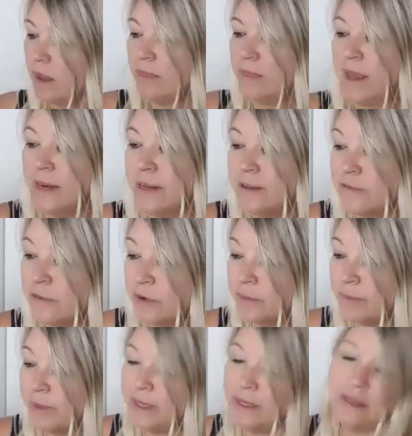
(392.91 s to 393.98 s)
that for
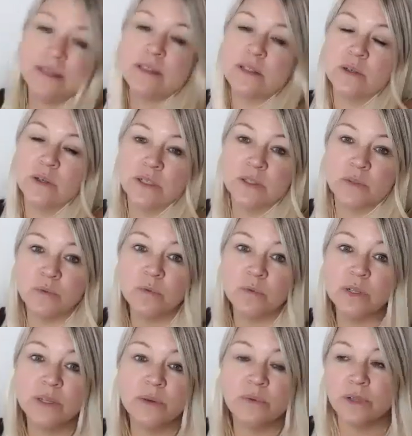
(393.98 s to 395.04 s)
me is
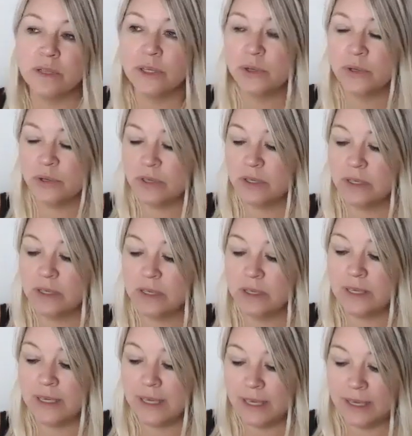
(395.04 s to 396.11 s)
really, really
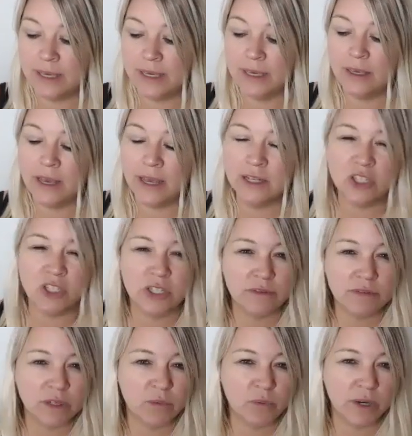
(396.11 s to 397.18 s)
key and
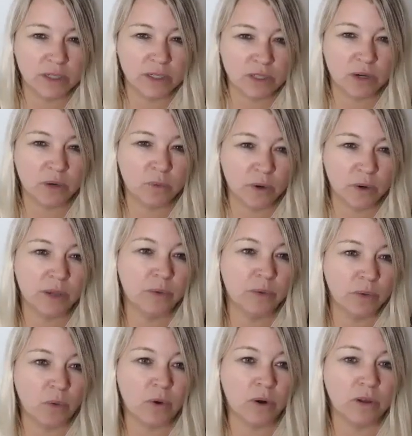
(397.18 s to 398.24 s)
shifted when I started working
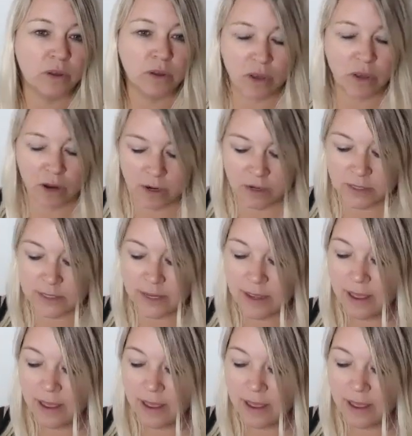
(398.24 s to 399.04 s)
with oracle cards.